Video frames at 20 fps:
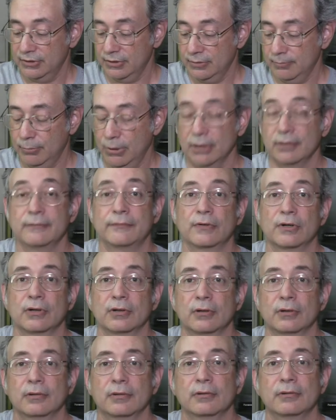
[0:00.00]
a button
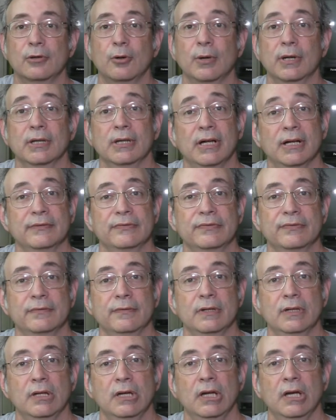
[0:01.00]
for going live.
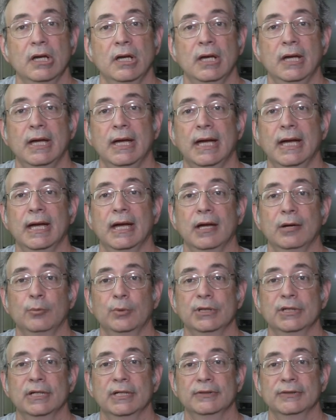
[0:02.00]
And
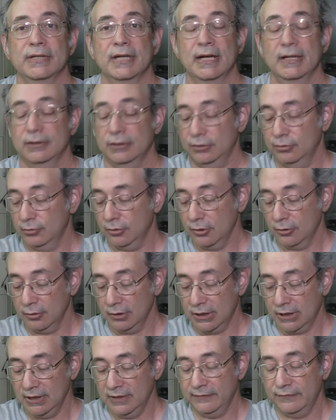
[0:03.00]
when you hit that, you go
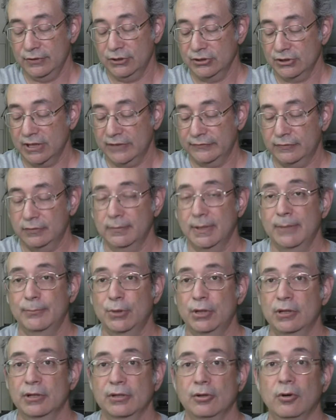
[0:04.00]
live. You just have to
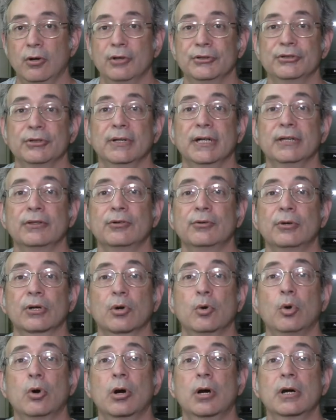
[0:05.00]
remember to also hit the
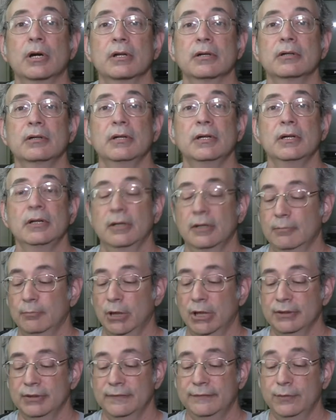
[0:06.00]
record
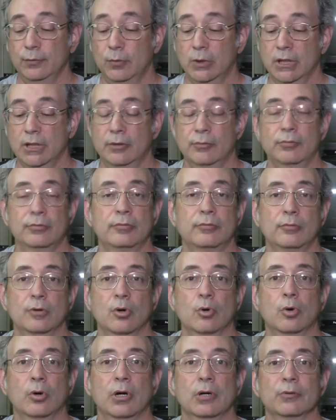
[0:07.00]
button if you want to
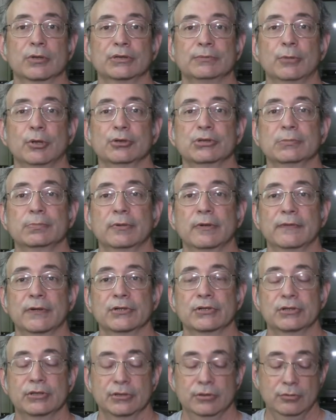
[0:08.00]
record, which most of
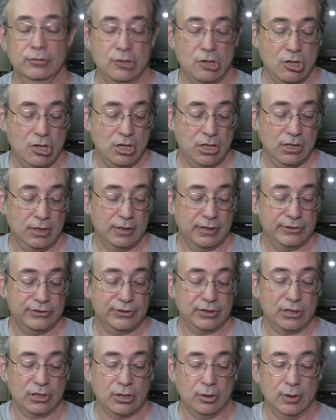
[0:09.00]
us do. As
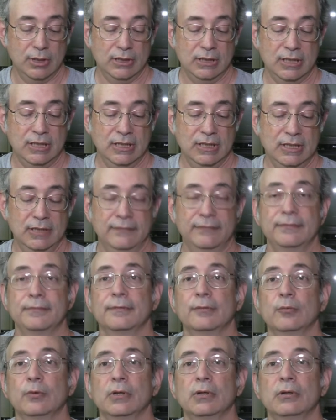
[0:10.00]
going live
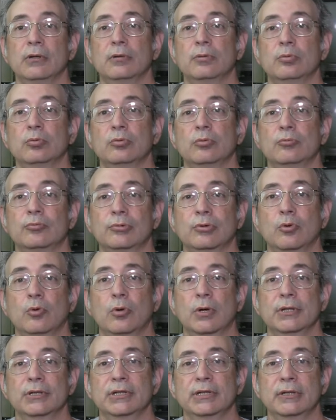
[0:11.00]
will
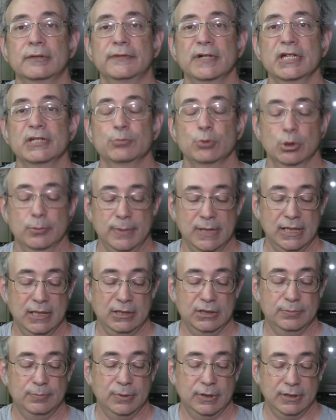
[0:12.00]
record to your Facebook
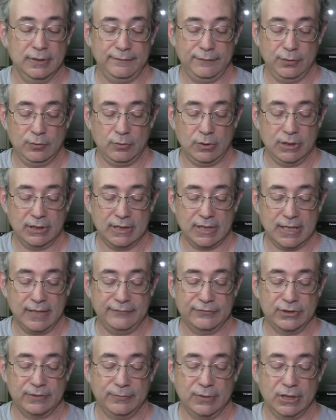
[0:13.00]
page, but if you want to
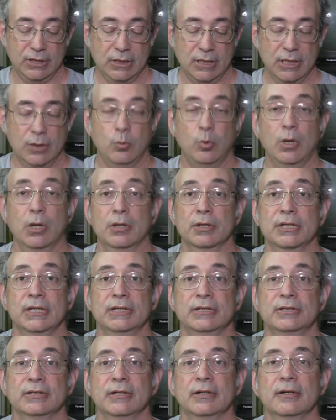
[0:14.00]
have something high quality
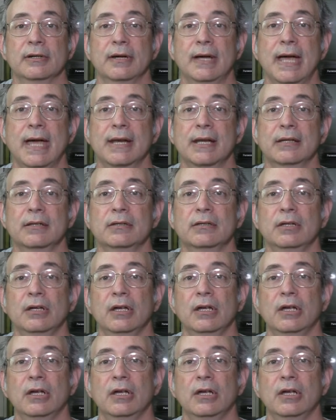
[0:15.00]
to edit,